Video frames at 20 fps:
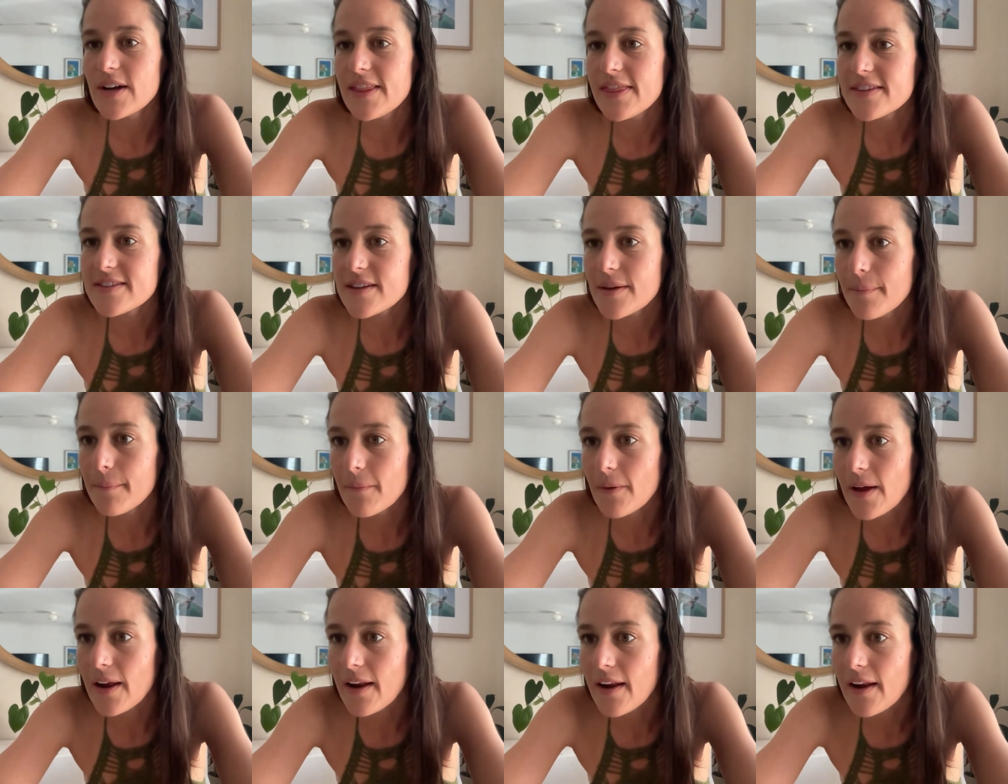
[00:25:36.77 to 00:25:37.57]
write
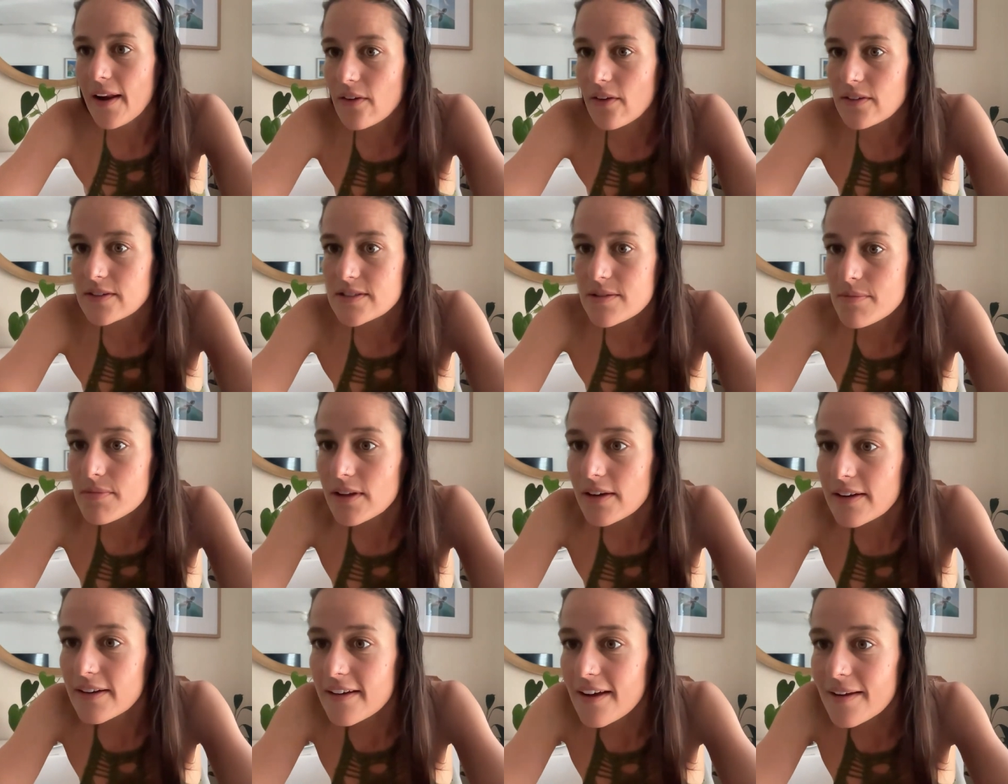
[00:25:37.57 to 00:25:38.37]
some right now because I'm
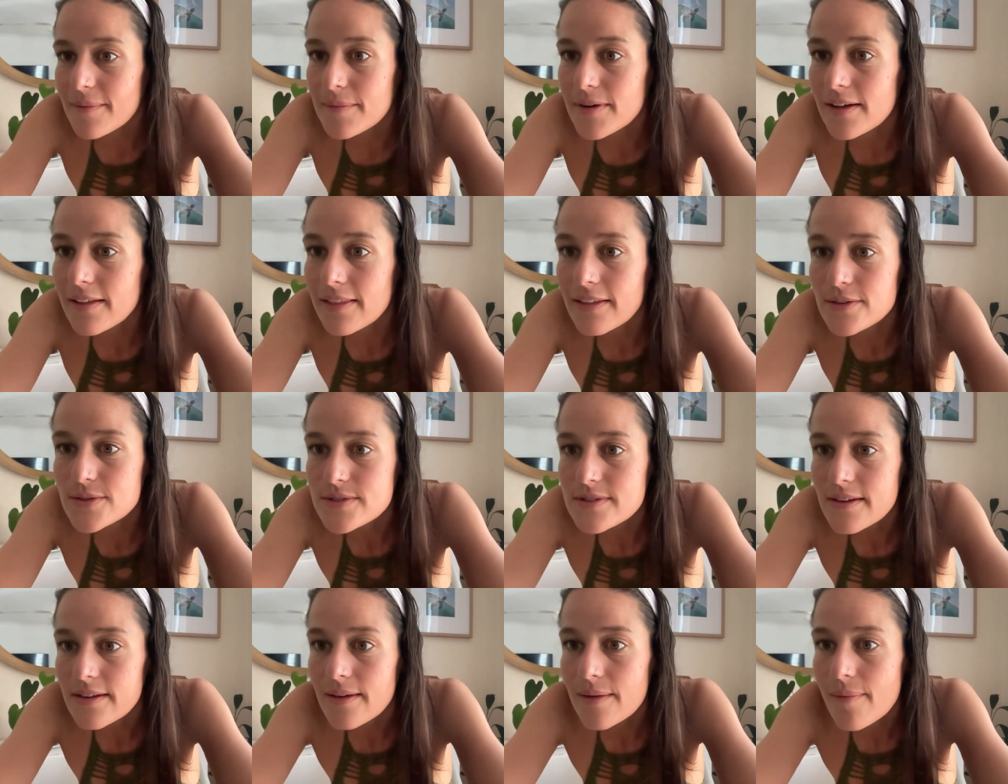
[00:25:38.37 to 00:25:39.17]
looking at them
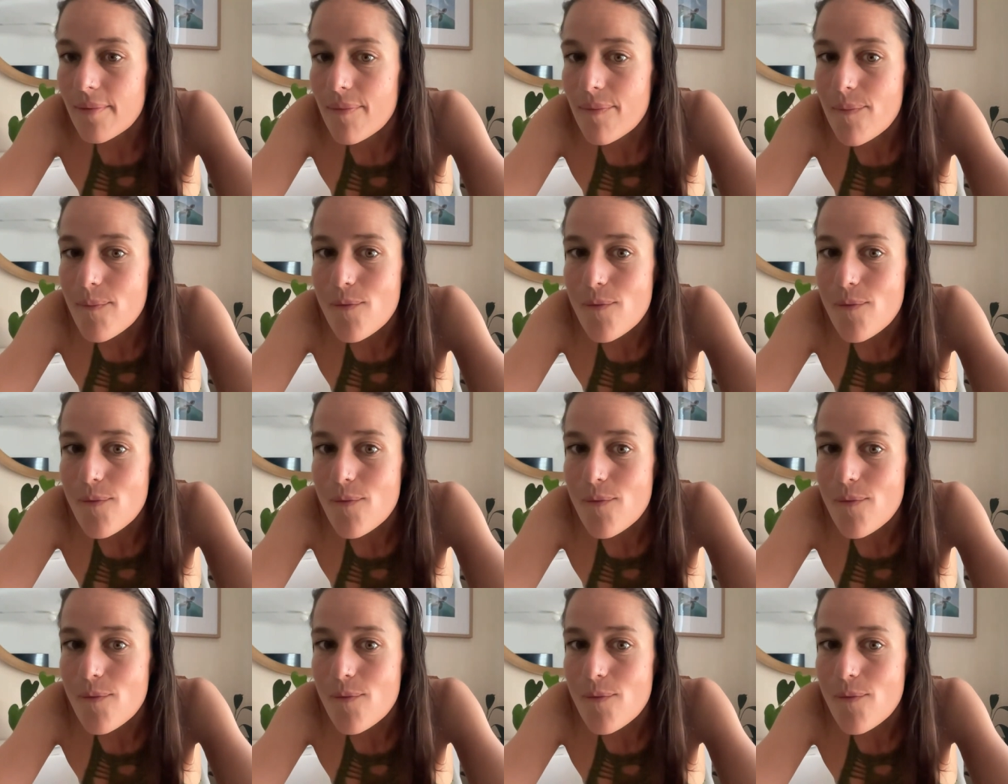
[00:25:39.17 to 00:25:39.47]
closely.